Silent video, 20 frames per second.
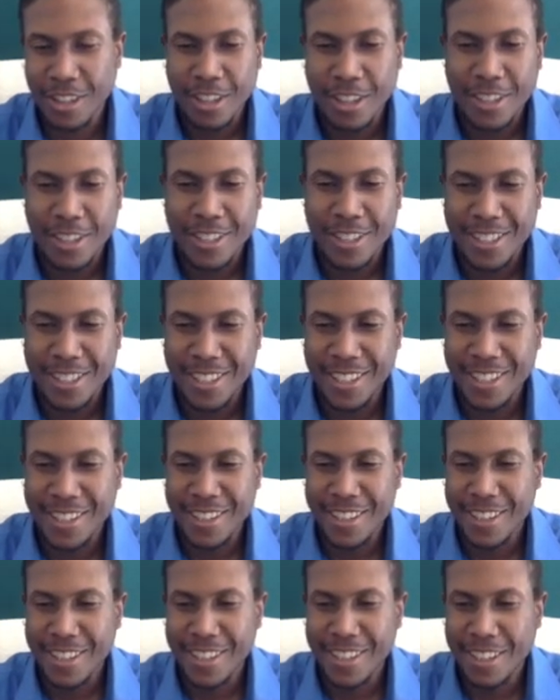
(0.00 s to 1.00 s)

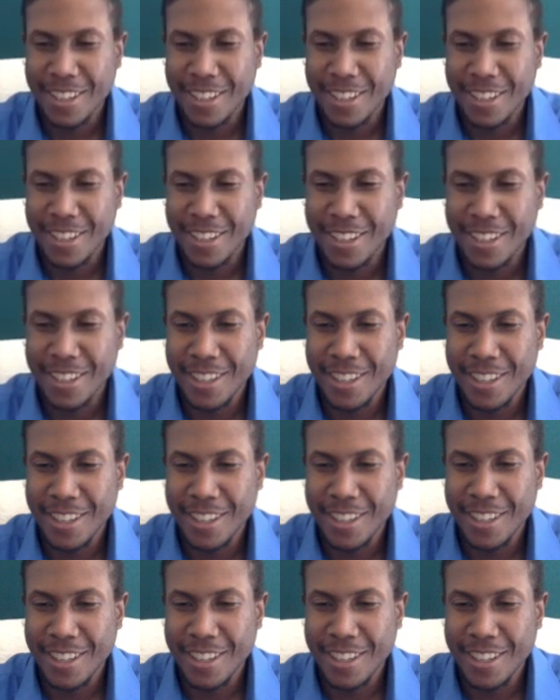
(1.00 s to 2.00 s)
CNN
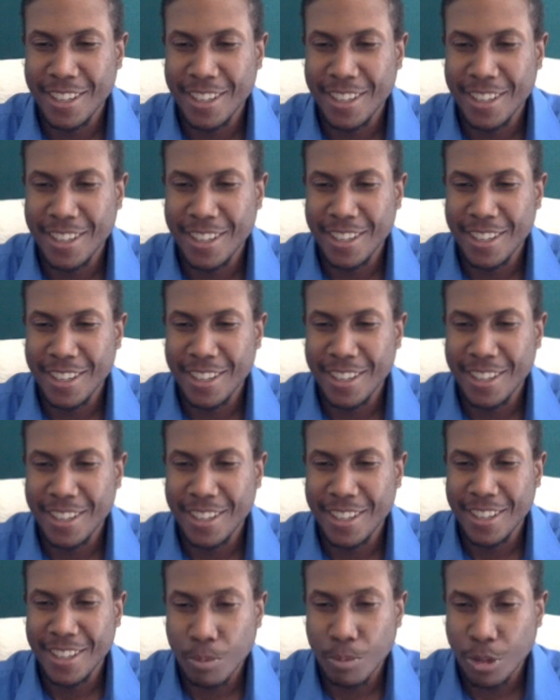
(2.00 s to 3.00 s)
and just
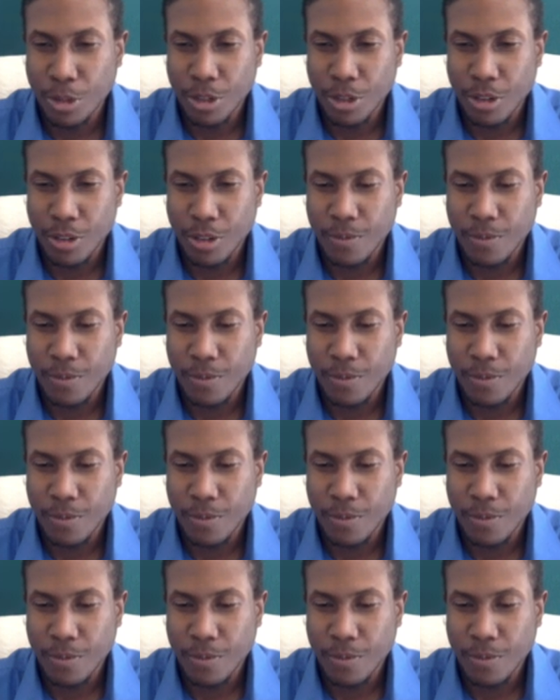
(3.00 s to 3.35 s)
Bloomberg